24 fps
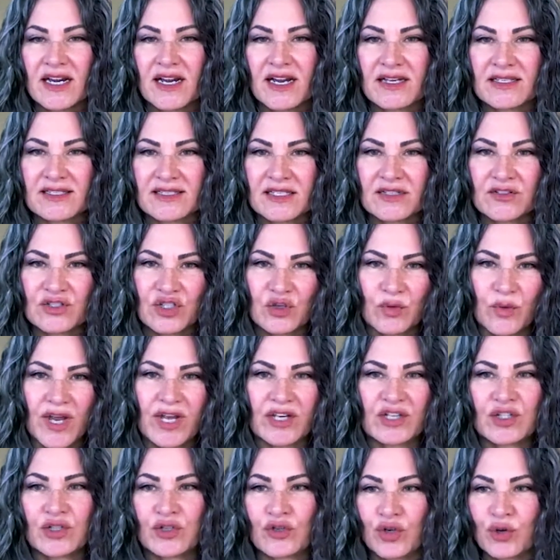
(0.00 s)
a
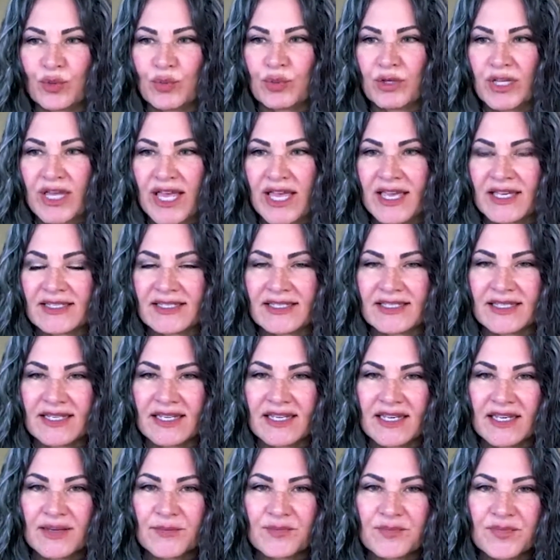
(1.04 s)
situation or a place
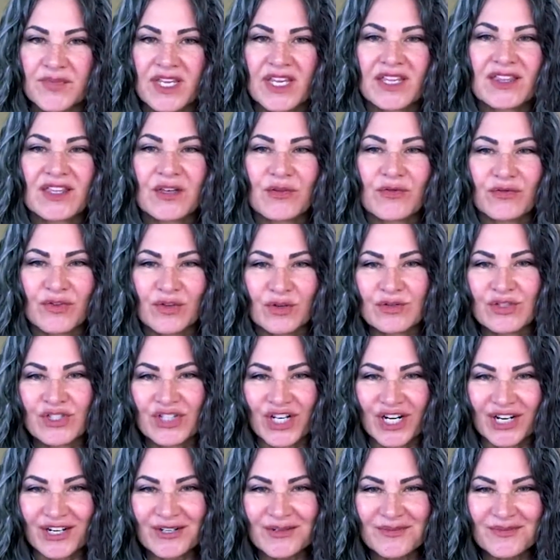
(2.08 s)
in the
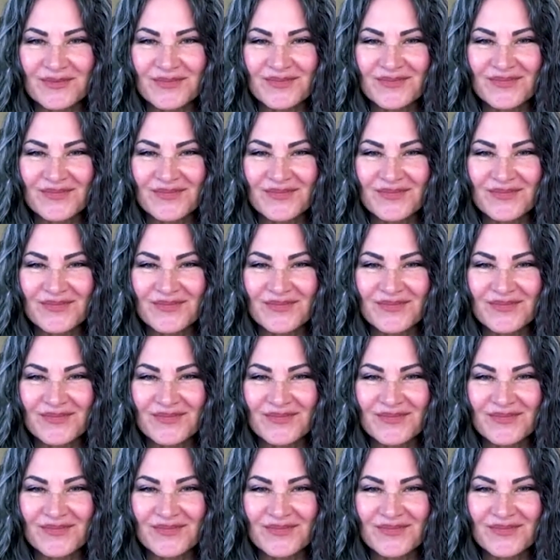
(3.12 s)
future.